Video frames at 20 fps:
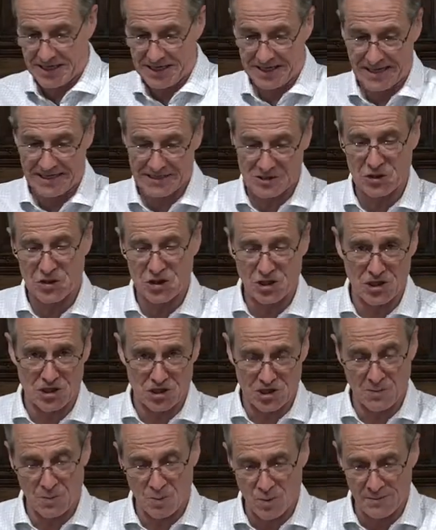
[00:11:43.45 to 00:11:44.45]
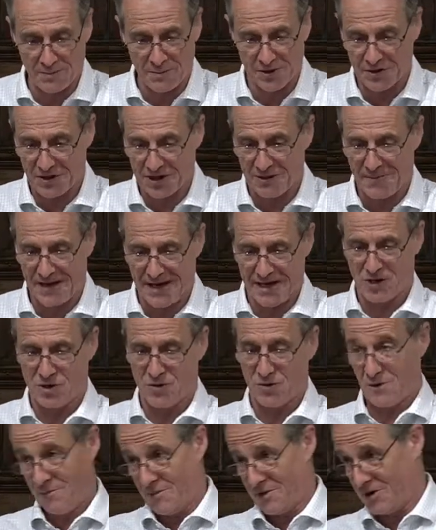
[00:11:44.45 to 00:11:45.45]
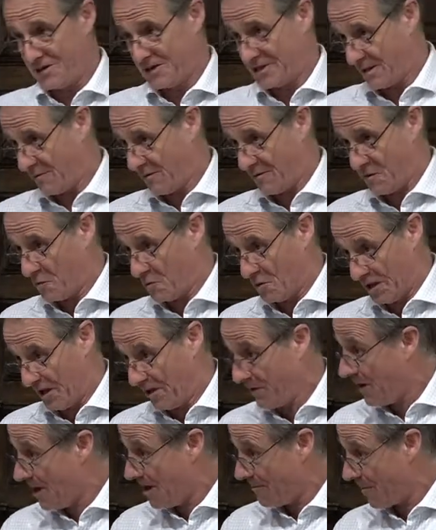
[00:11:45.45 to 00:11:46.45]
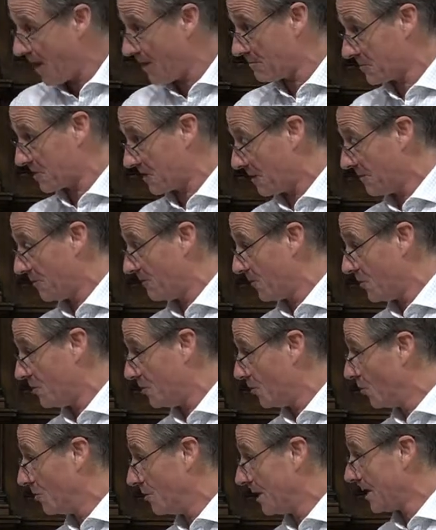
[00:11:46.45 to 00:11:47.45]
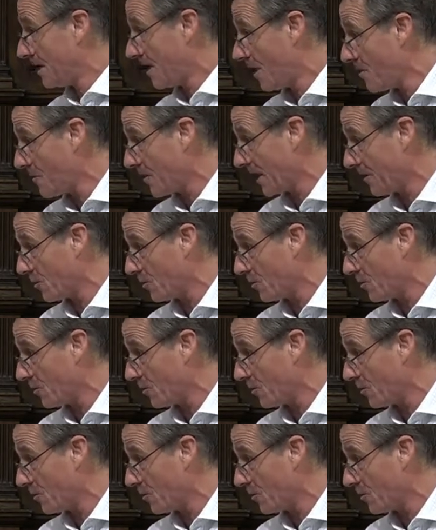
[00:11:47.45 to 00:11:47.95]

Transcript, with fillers: And there's a church in Wimbledon, Emmanuel Wimbledon, some of you will know. Perhaps some of you normally go there.